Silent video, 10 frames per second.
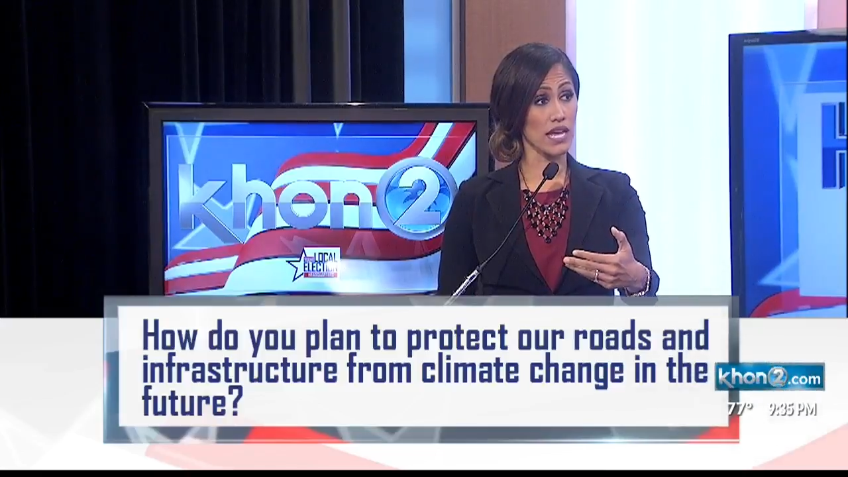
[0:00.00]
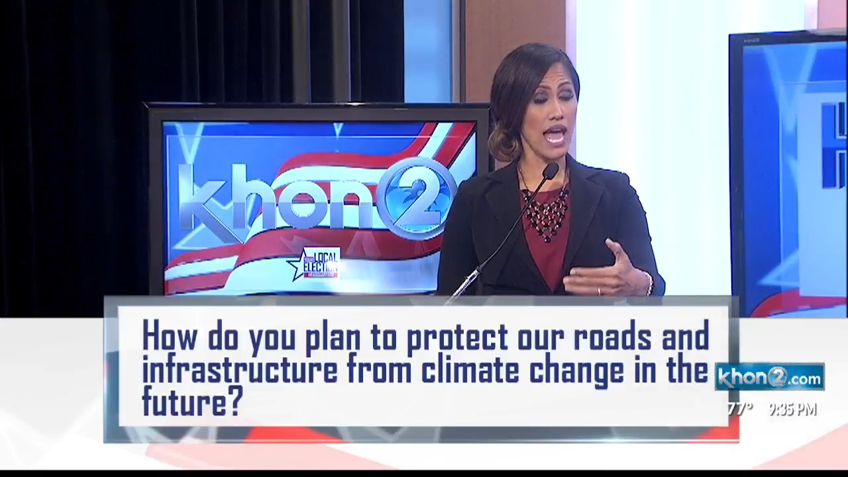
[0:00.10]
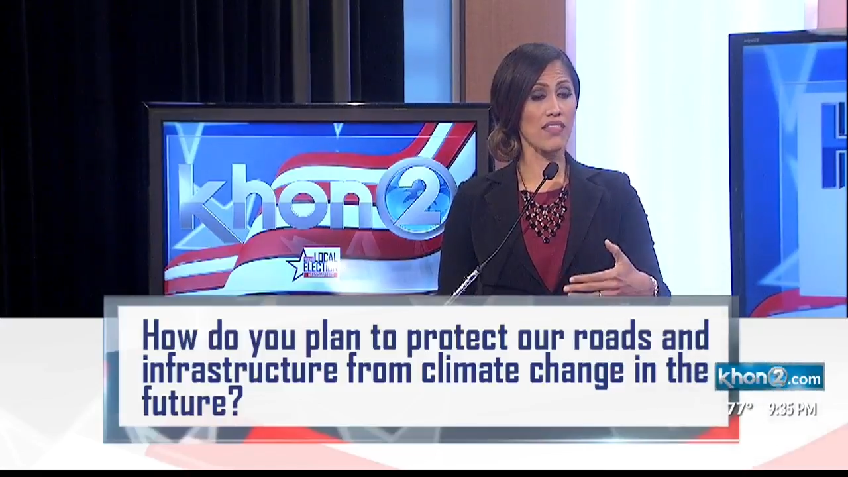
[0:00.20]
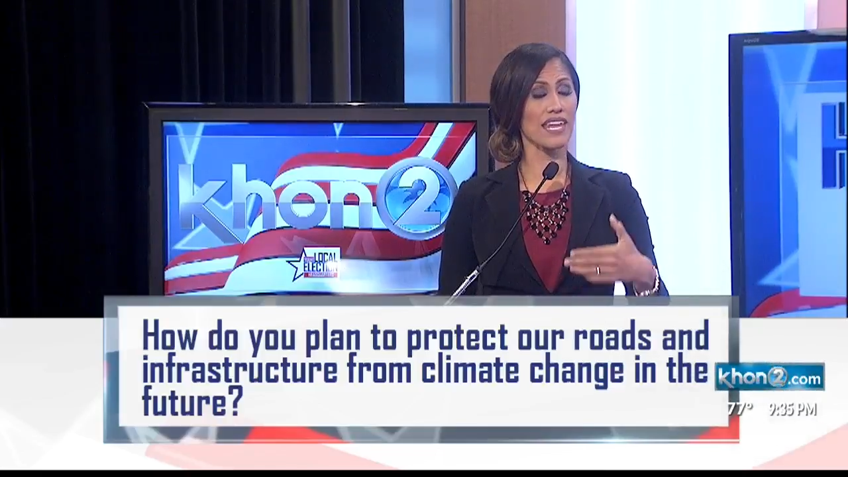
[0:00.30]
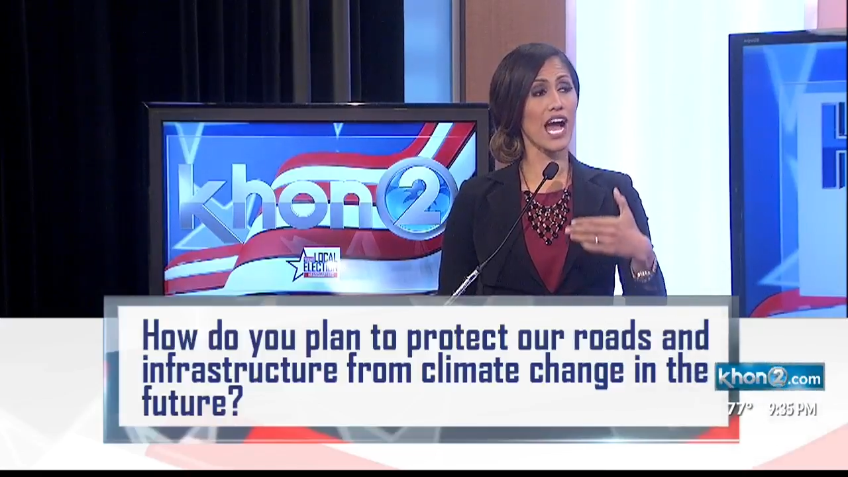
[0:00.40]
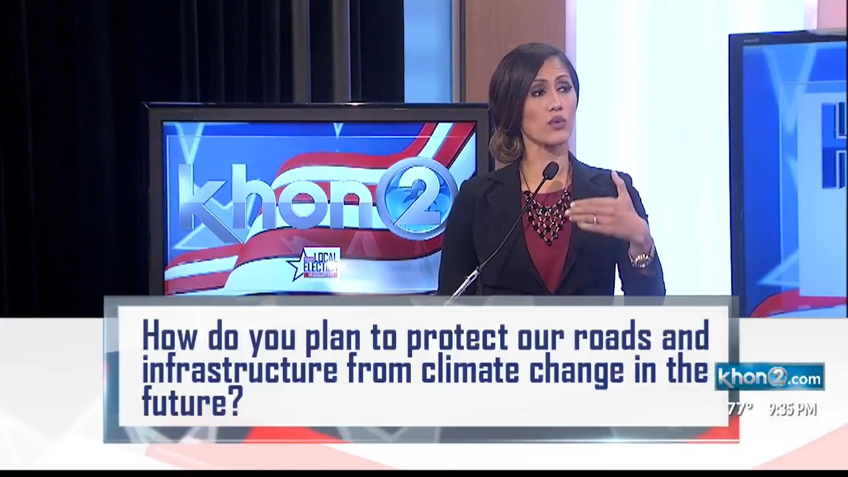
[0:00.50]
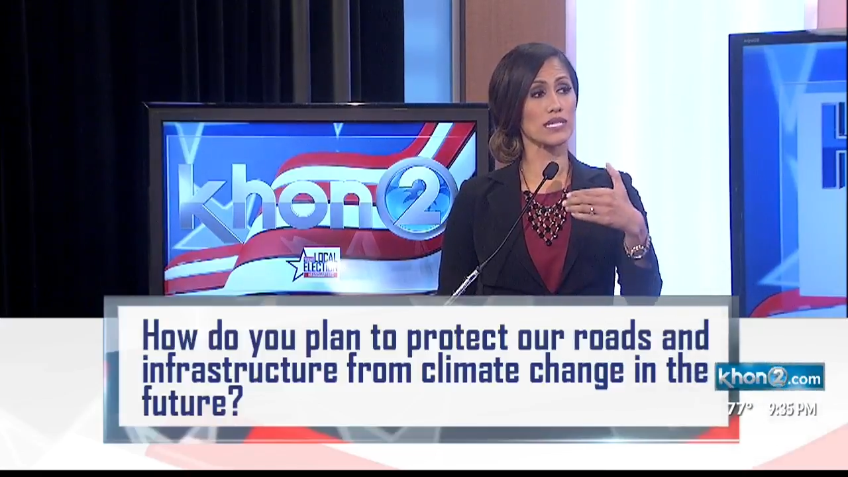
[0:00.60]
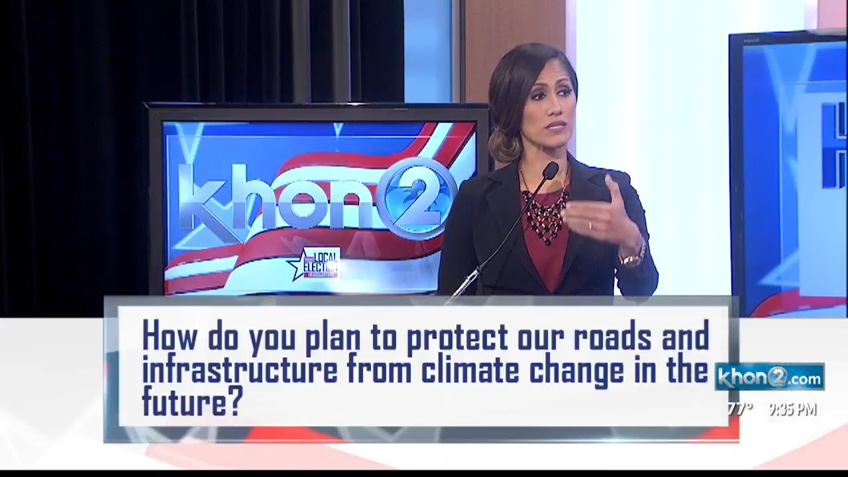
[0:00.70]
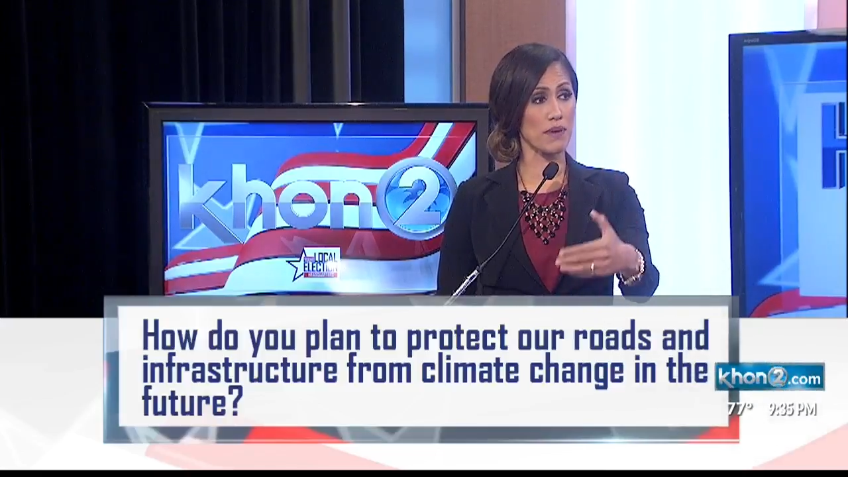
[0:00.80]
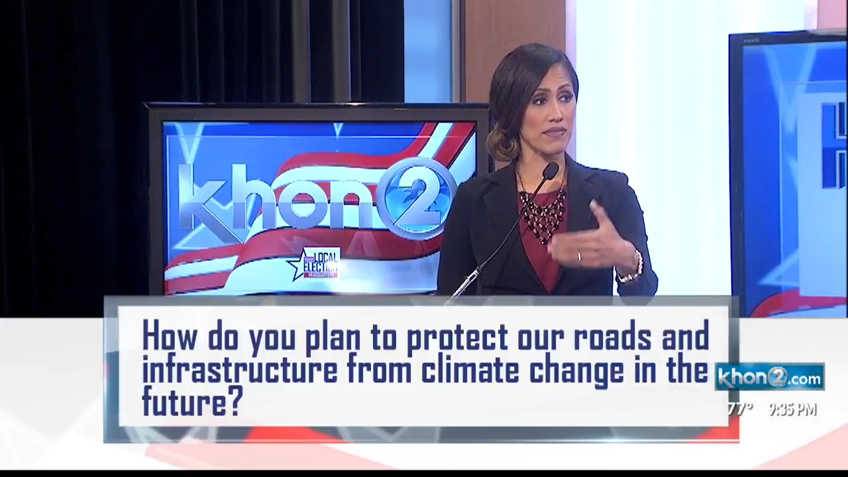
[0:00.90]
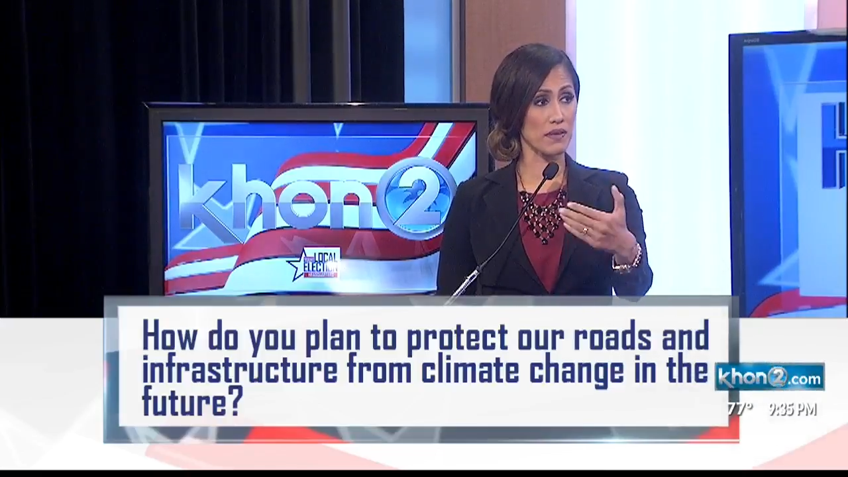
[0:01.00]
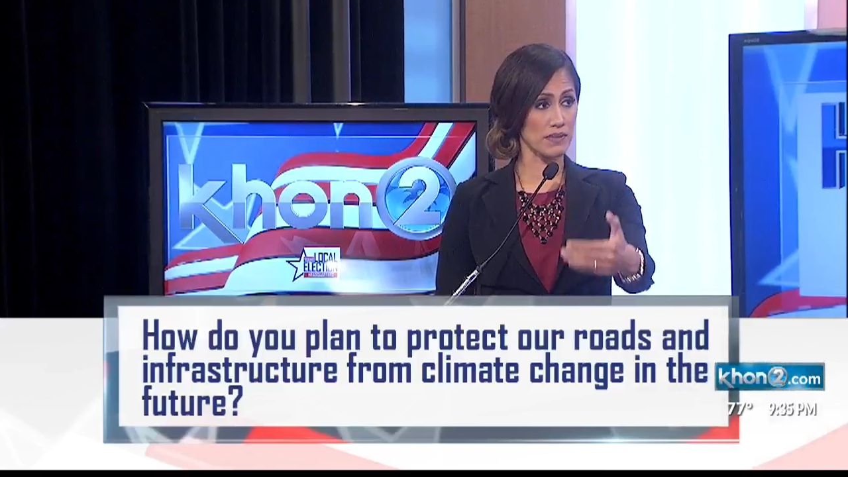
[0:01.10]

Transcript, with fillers: and then how we spend them